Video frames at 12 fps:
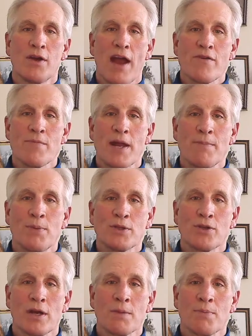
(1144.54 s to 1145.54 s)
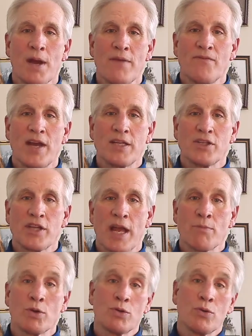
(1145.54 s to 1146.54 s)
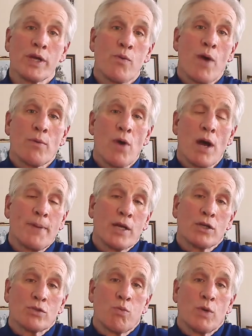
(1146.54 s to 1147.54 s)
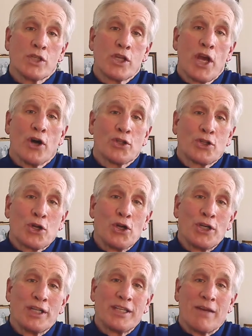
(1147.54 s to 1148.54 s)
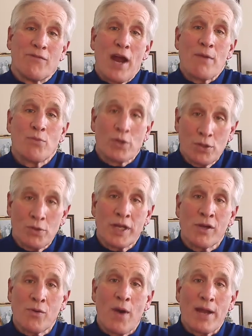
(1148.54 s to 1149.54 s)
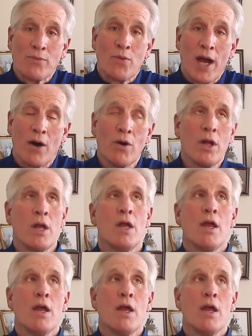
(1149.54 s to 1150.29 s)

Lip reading: Everybody puts on a brave face saying we're doing quite well, because what's the alternative, right? We're doing quite well.